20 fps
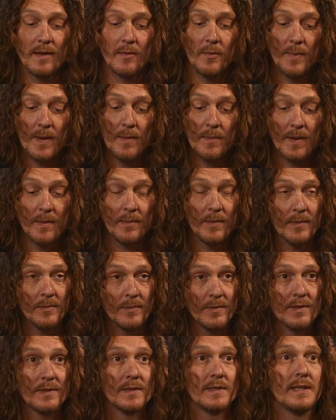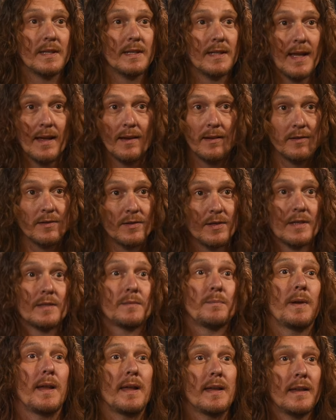There will be people that will just sit down and
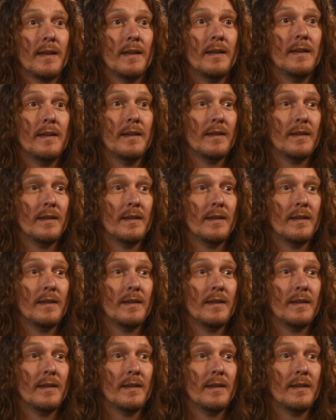just play,